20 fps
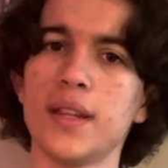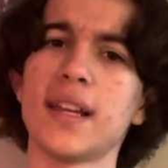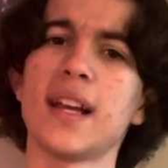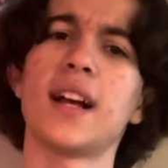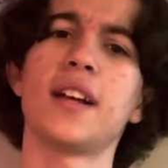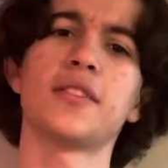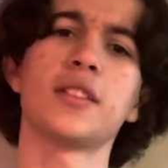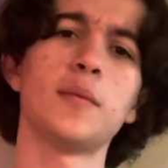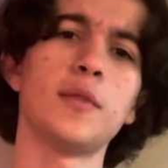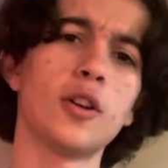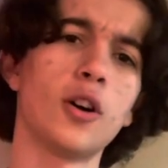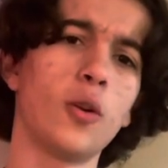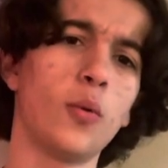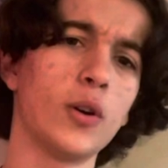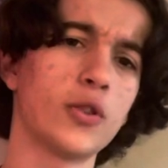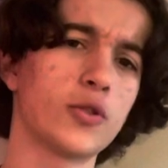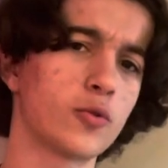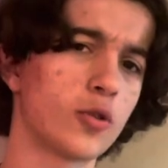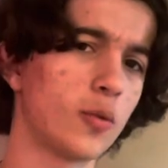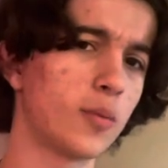you guys, let me know
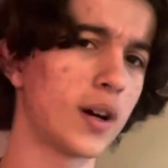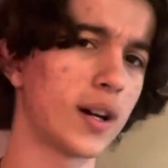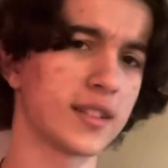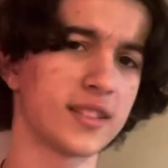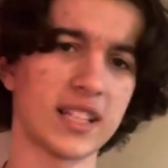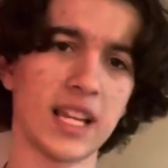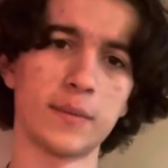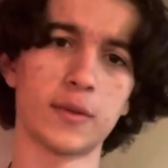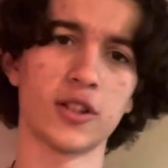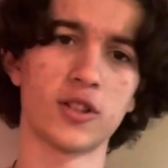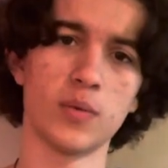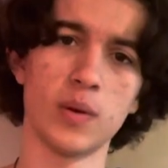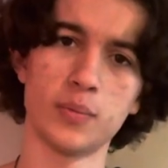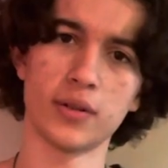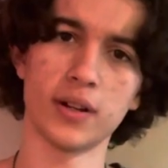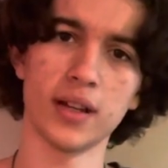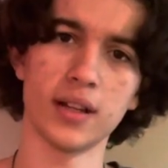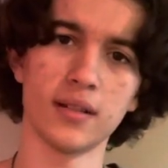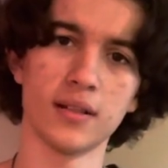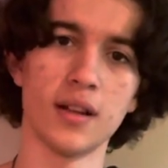which Roblox games I should be
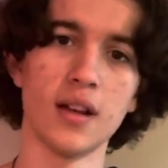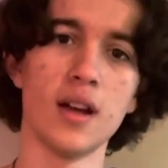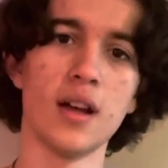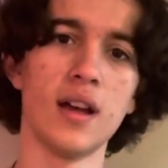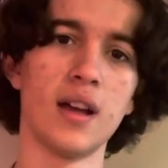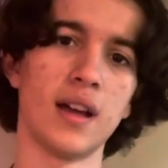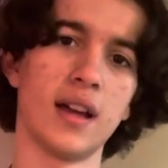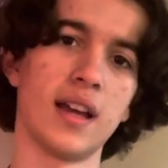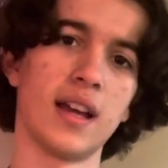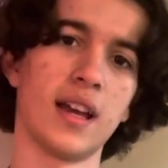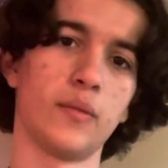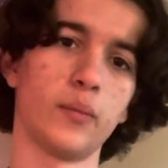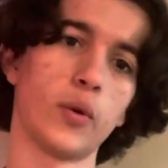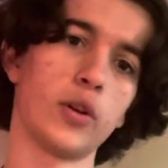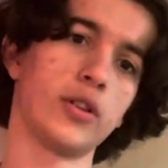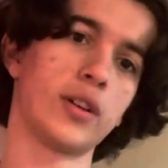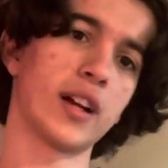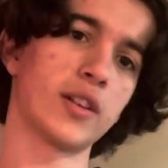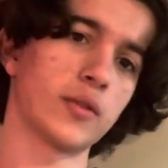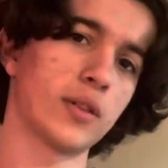playing and what
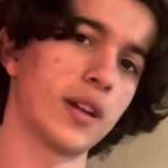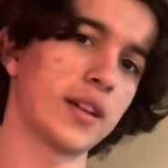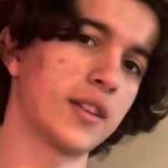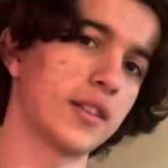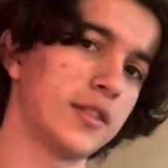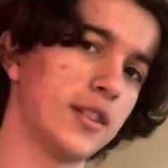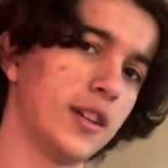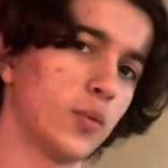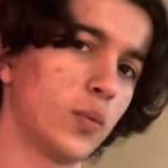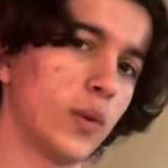you guys would like to see as